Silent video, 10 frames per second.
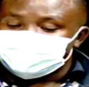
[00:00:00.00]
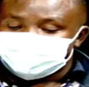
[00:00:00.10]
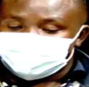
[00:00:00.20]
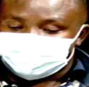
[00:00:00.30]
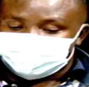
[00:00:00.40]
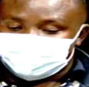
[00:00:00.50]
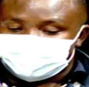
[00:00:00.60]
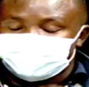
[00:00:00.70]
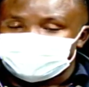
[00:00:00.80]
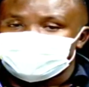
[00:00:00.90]
to
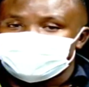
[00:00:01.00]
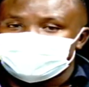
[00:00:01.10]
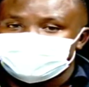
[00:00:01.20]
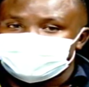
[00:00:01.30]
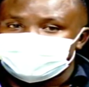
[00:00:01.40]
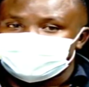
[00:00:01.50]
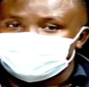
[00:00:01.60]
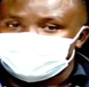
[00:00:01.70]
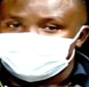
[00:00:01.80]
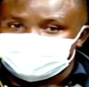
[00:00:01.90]
say that,
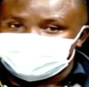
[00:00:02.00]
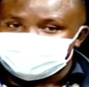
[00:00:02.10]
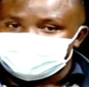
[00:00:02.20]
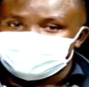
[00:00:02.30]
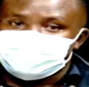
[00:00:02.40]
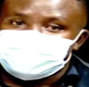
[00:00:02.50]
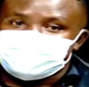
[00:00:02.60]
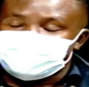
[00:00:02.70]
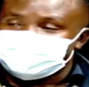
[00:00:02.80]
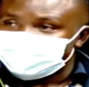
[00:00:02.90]
uh, as my brother
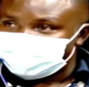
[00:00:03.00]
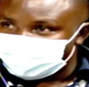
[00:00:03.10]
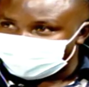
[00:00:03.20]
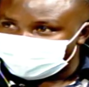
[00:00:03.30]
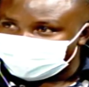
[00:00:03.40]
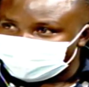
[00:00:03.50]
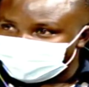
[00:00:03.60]
has stated,